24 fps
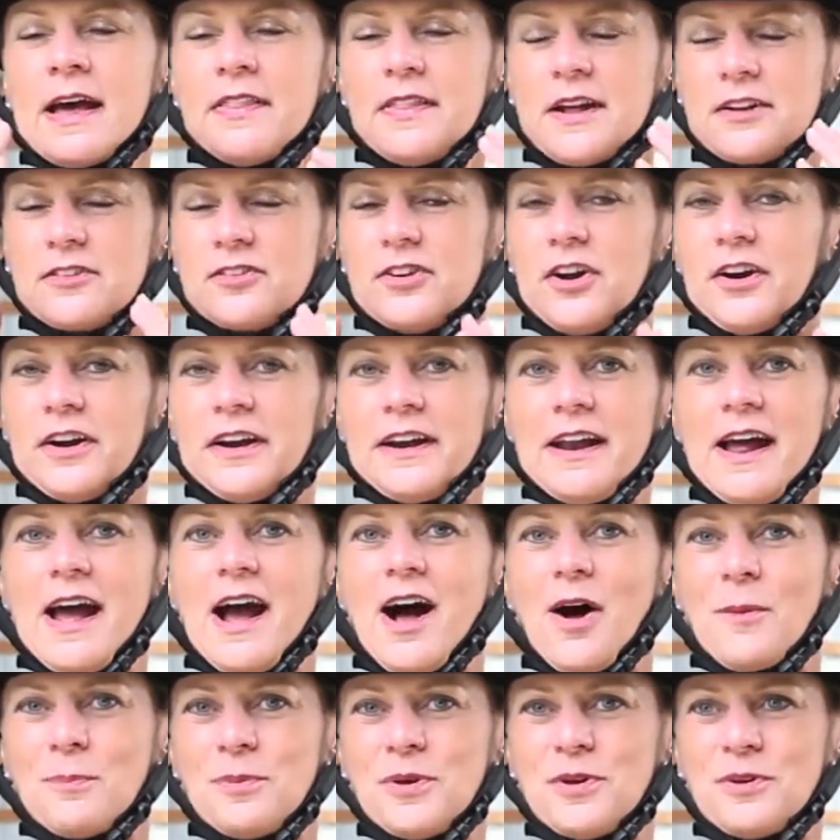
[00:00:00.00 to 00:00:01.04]
That's not going to
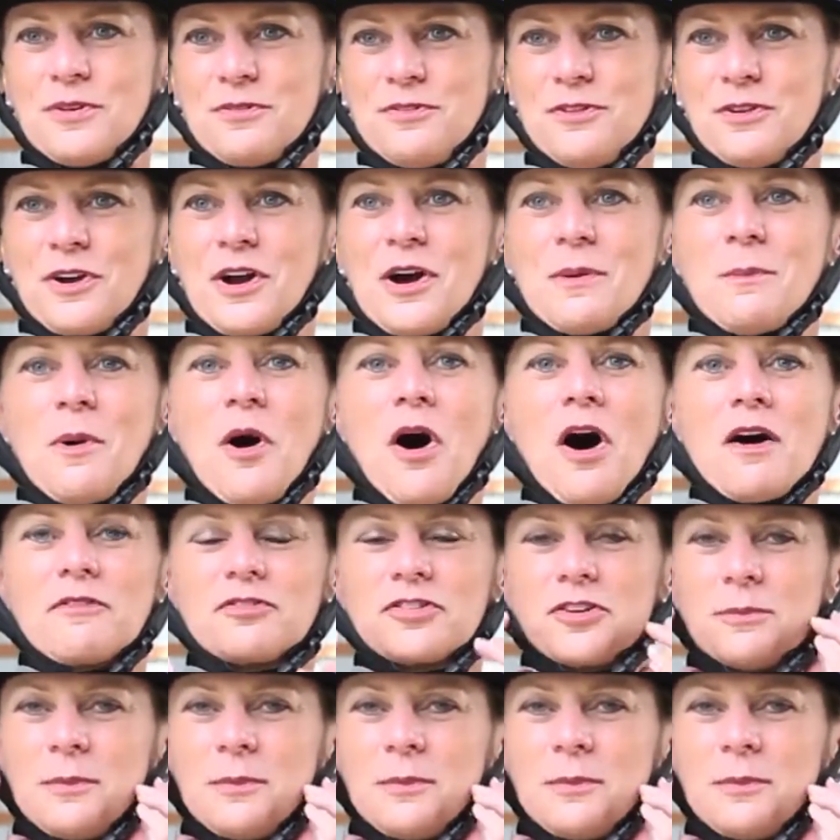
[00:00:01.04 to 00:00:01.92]
help you if you come off.